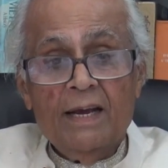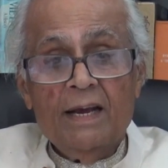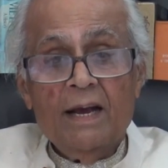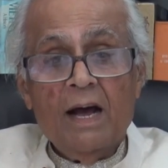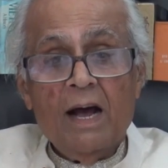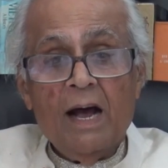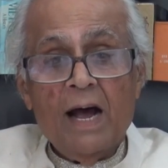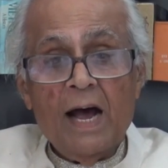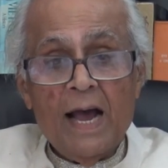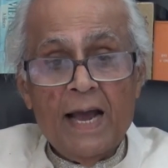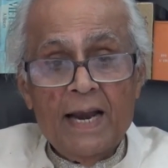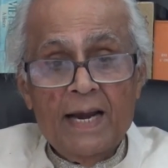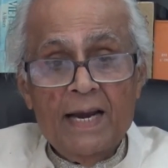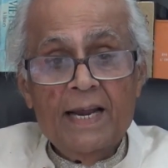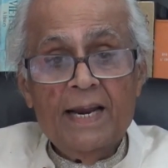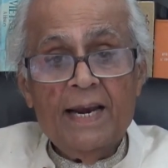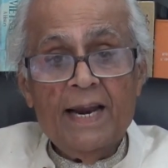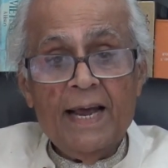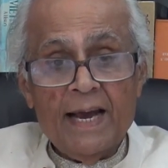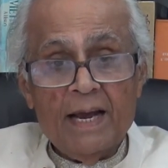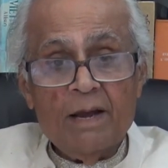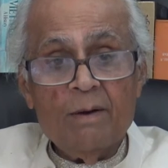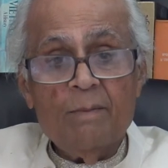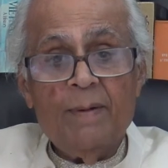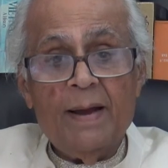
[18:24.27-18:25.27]
highly
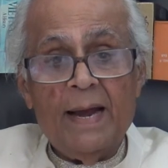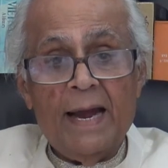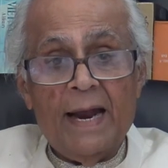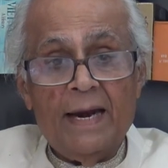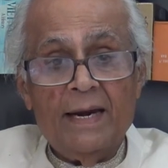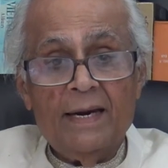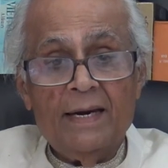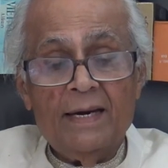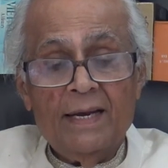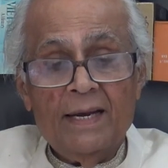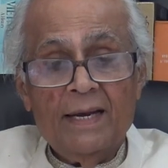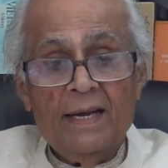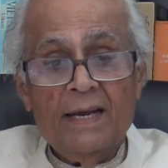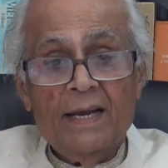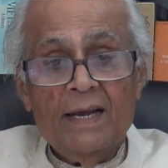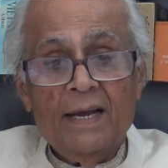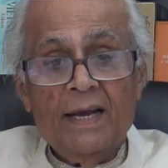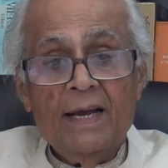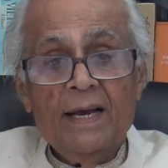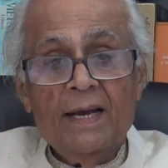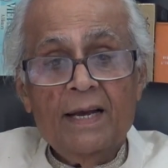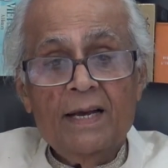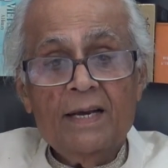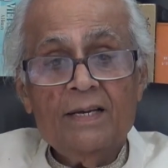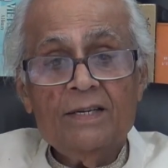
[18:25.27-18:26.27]
recommend
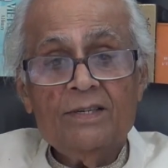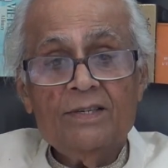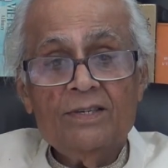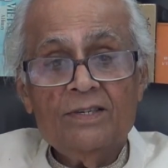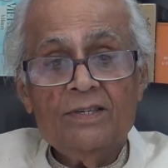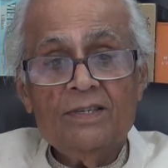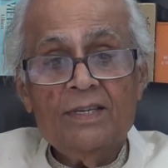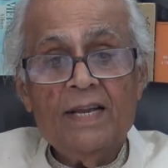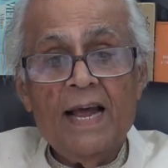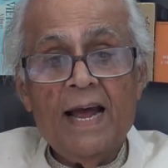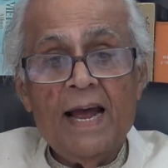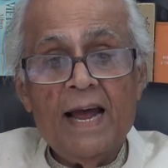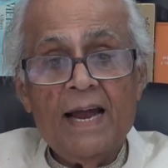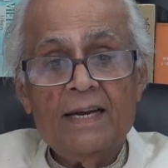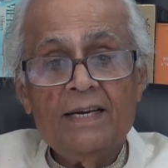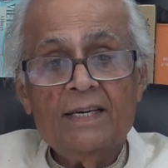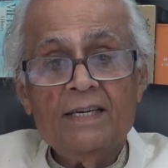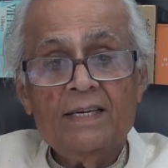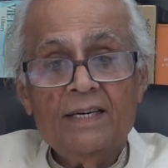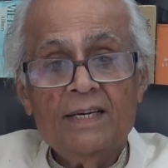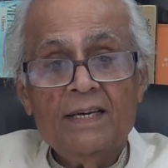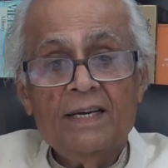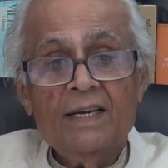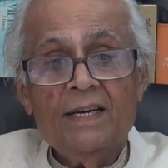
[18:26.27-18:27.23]
is that